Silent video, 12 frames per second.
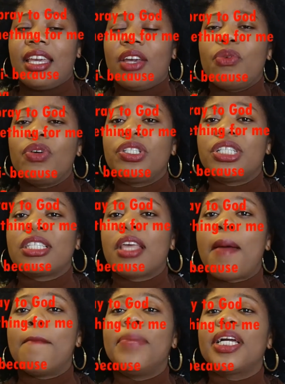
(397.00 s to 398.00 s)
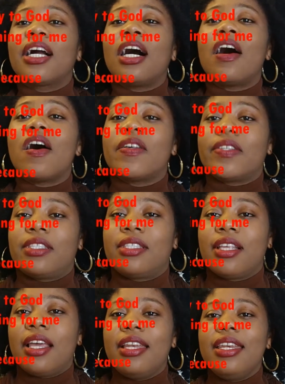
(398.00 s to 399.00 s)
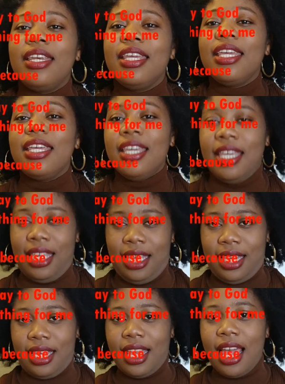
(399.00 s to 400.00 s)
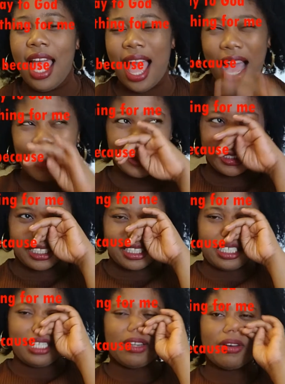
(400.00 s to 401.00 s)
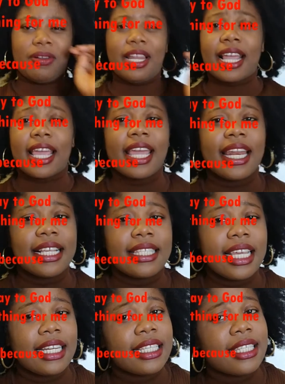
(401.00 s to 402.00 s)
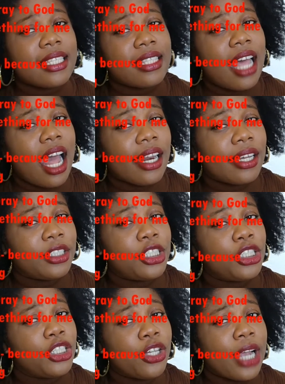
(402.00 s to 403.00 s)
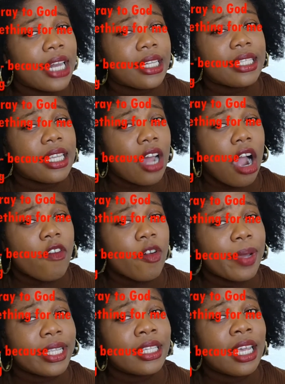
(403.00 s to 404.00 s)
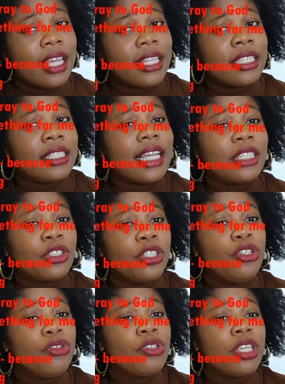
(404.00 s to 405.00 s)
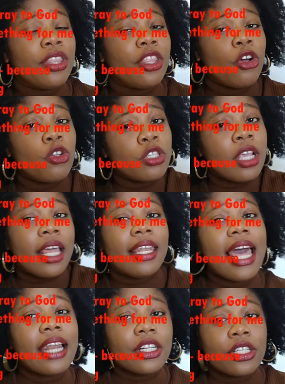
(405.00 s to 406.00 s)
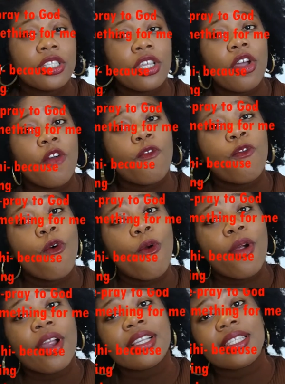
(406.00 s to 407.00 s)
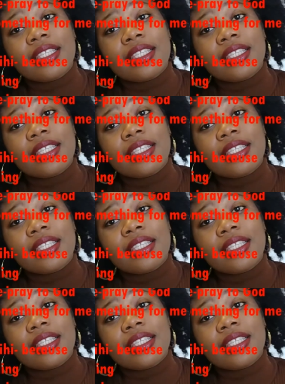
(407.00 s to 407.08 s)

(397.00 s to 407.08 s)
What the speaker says: which is because. Ni. I'm just, like again I said, this is not teaching you how to say the alphabet. This is actually using those letters for